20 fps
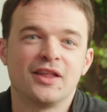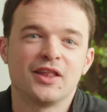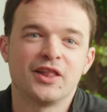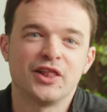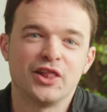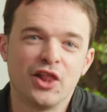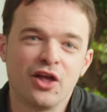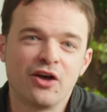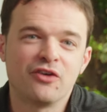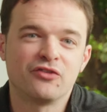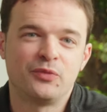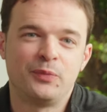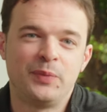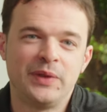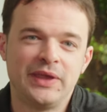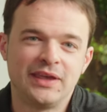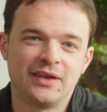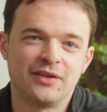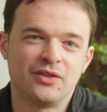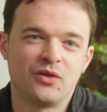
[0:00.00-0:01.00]
love
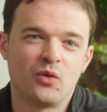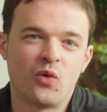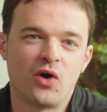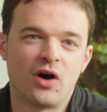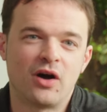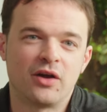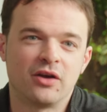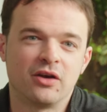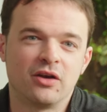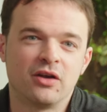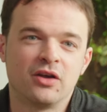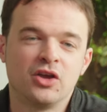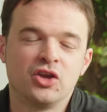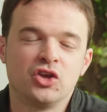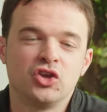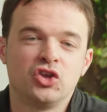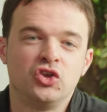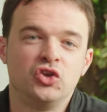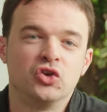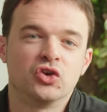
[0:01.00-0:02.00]
being in the water,
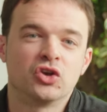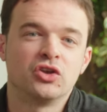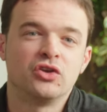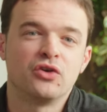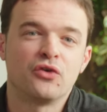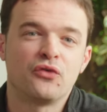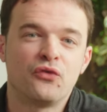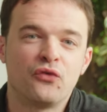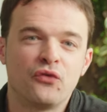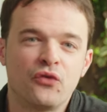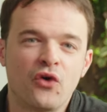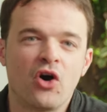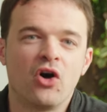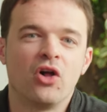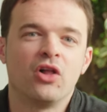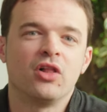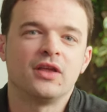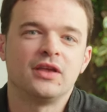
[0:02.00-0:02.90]
you're gonna fall